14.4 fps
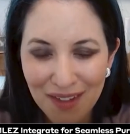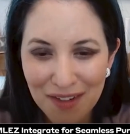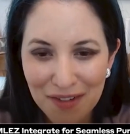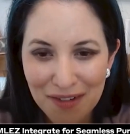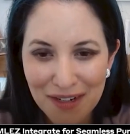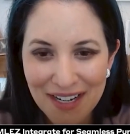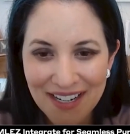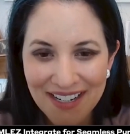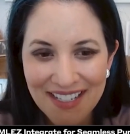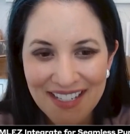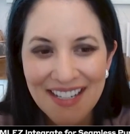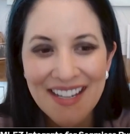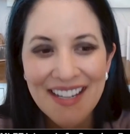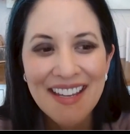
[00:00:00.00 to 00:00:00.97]
All
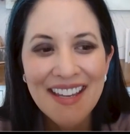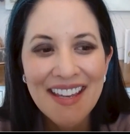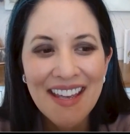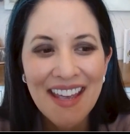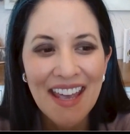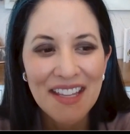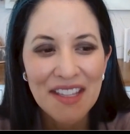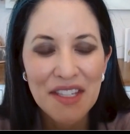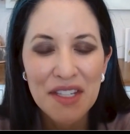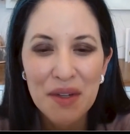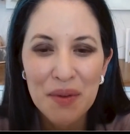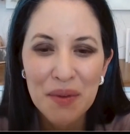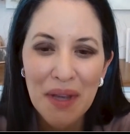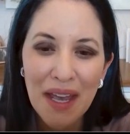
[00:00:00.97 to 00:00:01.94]
right. And
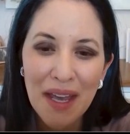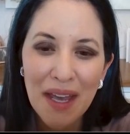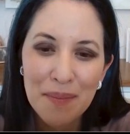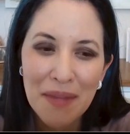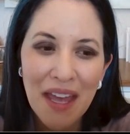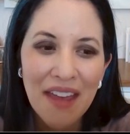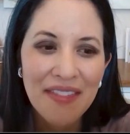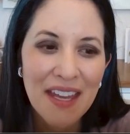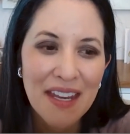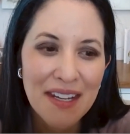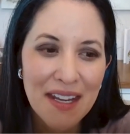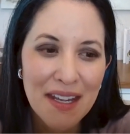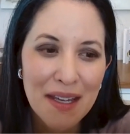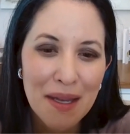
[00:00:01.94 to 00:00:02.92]
so, and
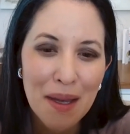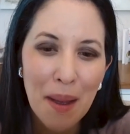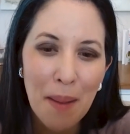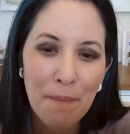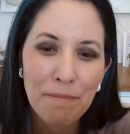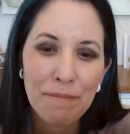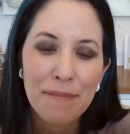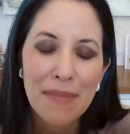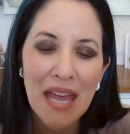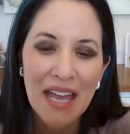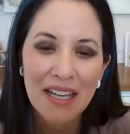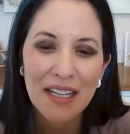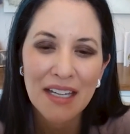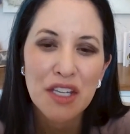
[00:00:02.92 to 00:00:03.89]
then
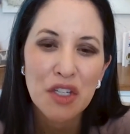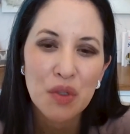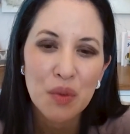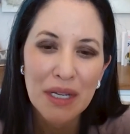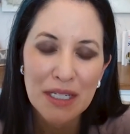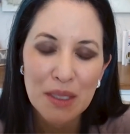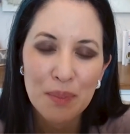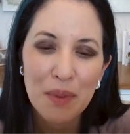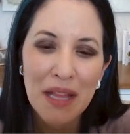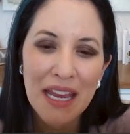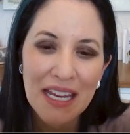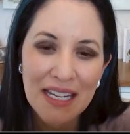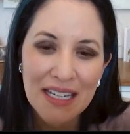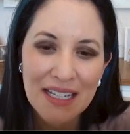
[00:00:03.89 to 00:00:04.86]
Matt, can you
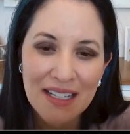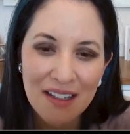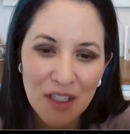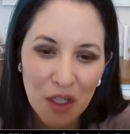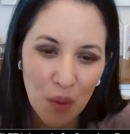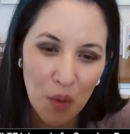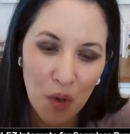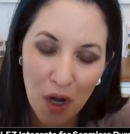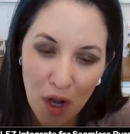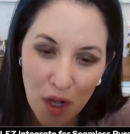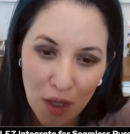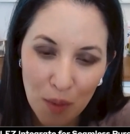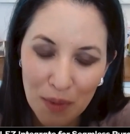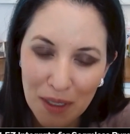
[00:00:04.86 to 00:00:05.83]
explain, or
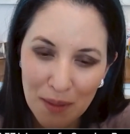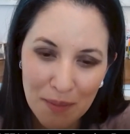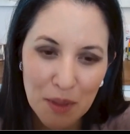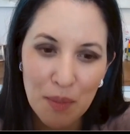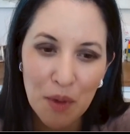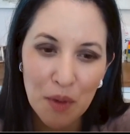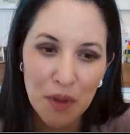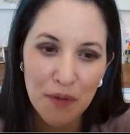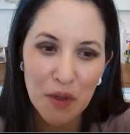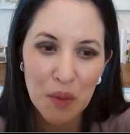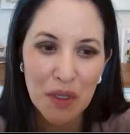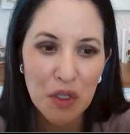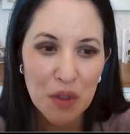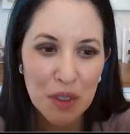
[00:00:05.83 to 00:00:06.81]
I'll open it up to both of
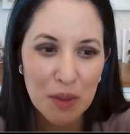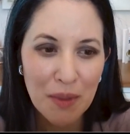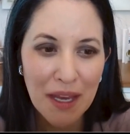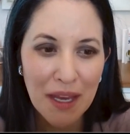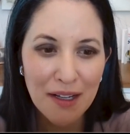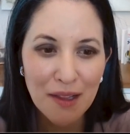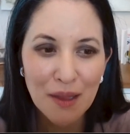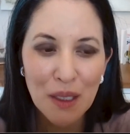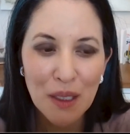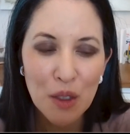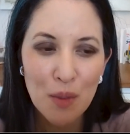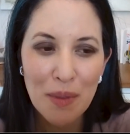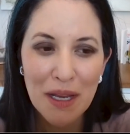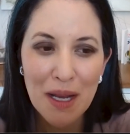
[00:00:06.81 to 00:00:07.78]
you. Can you explain a
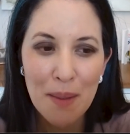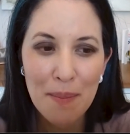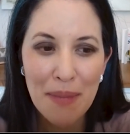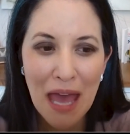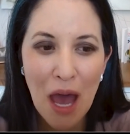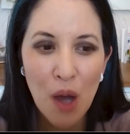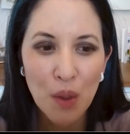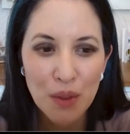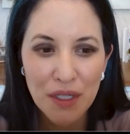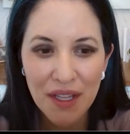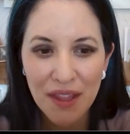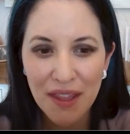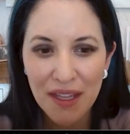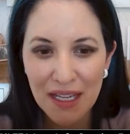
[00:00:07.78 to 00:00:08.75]
little bit about
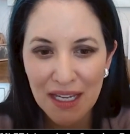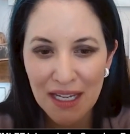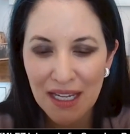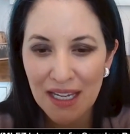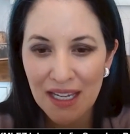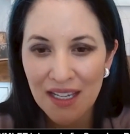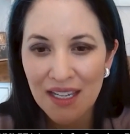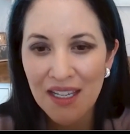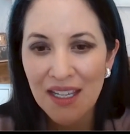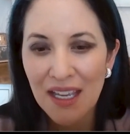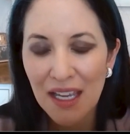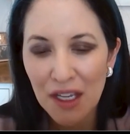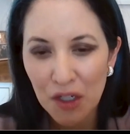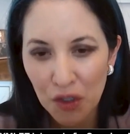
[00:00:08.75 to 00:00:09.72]
the
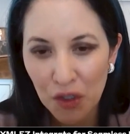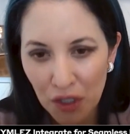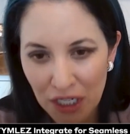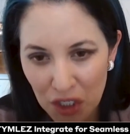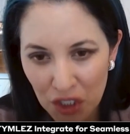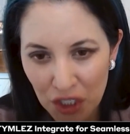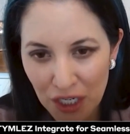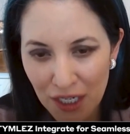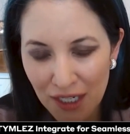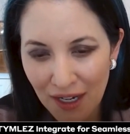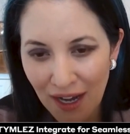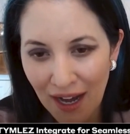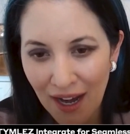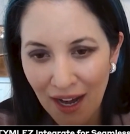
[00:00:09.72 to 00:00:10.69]
integration
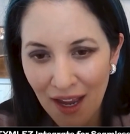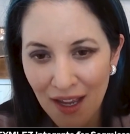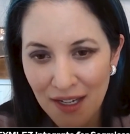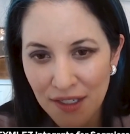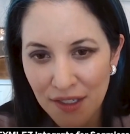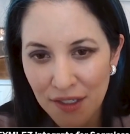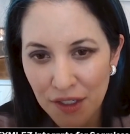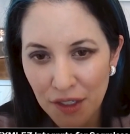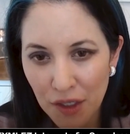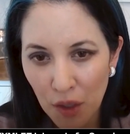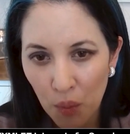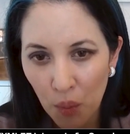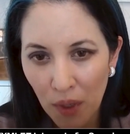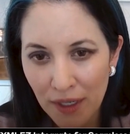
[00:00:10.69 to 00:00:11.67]
and
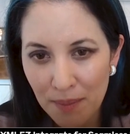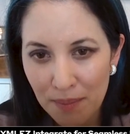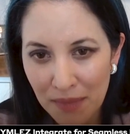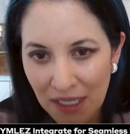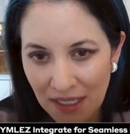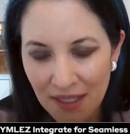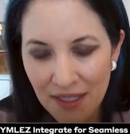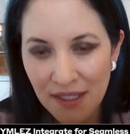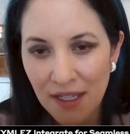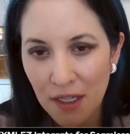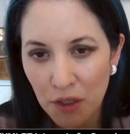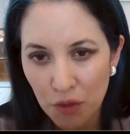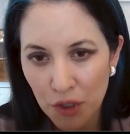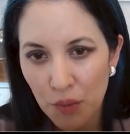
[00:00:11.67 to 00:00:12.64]
what it means that
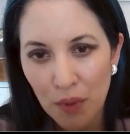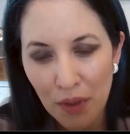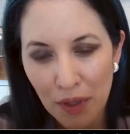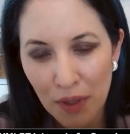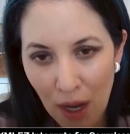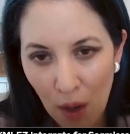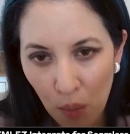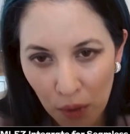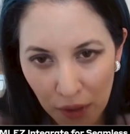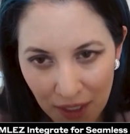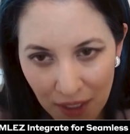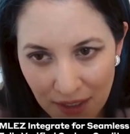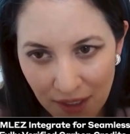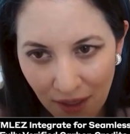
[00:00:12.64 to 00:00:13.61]
you two are now
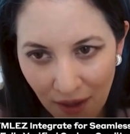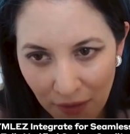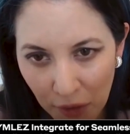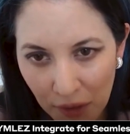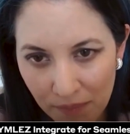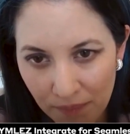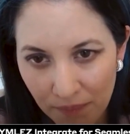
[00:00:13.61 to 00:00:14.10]
working together?